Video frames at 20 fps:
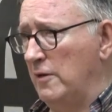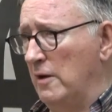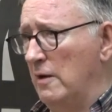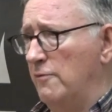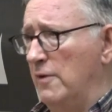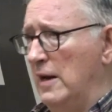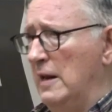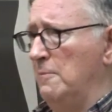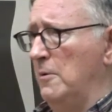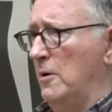
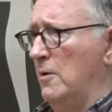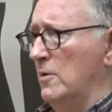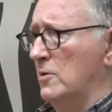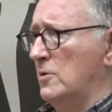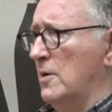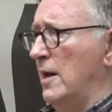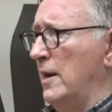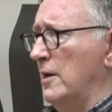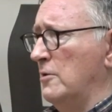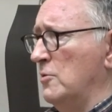Felipe
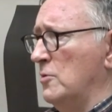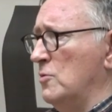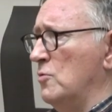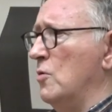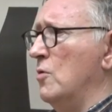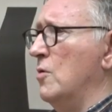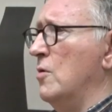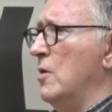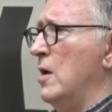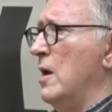Gonzalez was
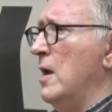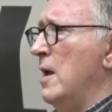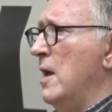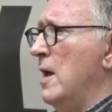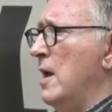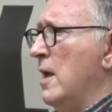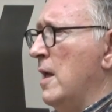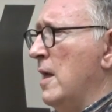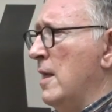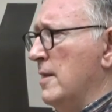
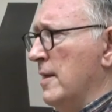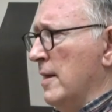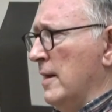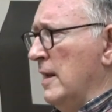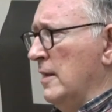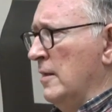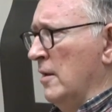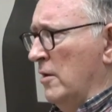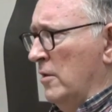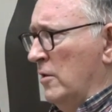the
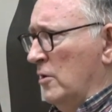leader of